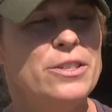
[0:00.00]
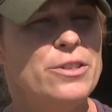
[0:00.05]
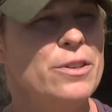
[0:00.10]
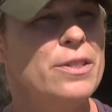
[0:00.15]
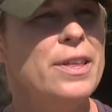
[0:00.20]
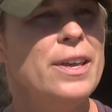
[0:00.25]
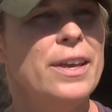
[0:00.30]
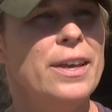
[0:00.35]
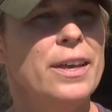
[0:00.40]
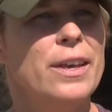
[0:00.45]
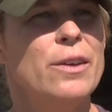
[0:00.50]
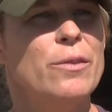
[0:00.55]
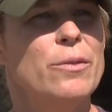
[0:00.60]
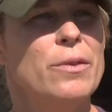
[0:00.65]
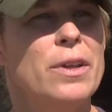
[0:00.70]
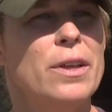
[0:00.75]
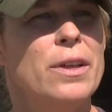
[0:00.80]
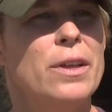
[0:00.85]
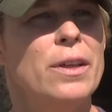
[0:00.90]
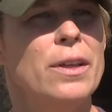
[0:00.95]
do think
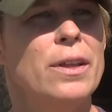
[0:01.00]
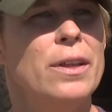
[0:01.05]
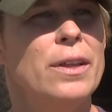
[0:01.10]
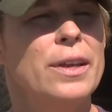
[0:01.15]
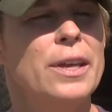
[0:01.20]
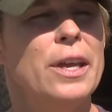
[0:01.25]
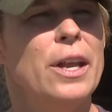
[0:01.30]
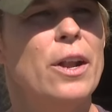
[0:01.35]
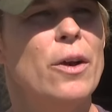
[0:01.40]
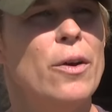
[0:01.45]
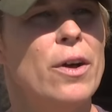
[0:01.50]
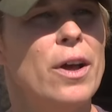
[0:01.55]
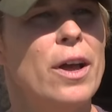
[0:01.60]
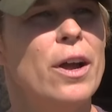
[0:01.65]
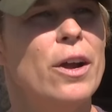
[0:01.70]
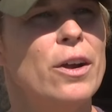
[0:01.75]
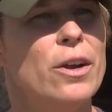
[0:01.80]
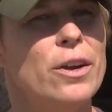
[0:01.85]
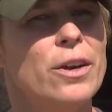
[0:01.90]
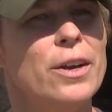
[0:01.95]
it will, you know,
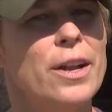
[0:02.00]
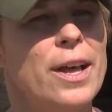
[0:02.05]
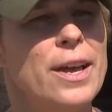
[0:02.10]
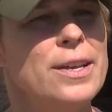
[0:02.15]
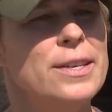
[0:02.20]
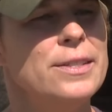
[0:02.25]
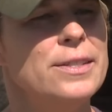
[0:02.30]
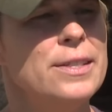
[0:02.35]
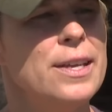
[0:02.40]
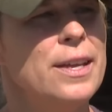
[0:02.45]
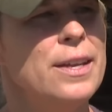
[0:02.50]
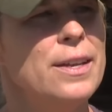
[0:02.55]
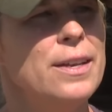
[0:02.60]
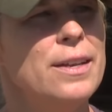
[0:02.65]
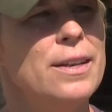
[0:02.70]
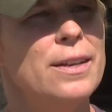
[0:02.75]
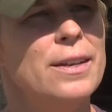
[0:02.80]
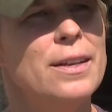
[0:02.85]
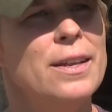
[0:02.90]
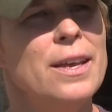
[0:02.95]
hurt us
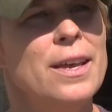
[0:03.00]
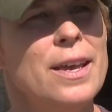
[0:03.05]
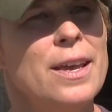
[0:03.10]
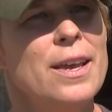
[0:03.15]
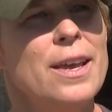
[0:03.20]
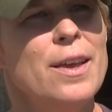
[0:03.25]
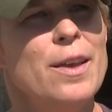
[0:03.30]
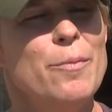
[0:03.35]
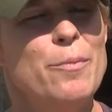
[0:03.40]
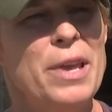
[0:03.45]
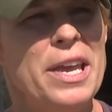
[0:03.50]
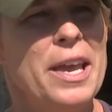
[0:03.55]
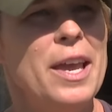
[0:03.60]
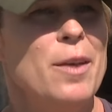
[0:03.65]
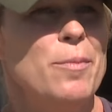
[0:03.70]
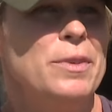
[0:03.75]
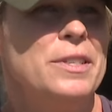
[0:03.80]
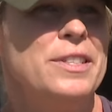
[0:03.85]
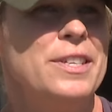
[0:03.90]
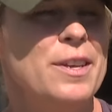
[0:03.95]
in
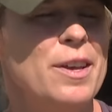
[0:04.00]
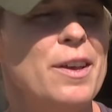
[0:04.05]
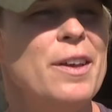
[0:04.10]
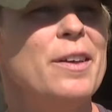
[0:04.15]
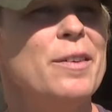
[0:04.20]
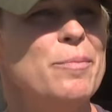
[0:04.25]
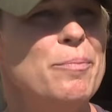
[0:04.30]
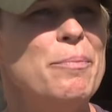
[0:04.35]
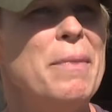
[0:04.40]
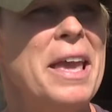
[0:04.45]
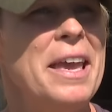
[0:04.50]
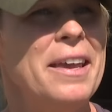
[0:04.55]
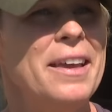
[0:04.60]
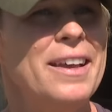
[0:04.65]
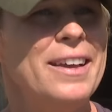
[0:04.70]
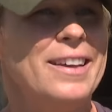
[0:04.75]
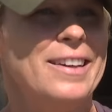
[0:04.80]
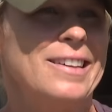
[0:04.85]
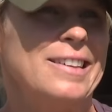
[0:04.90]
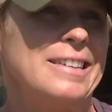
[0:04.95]
being able to
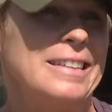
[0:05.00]
make,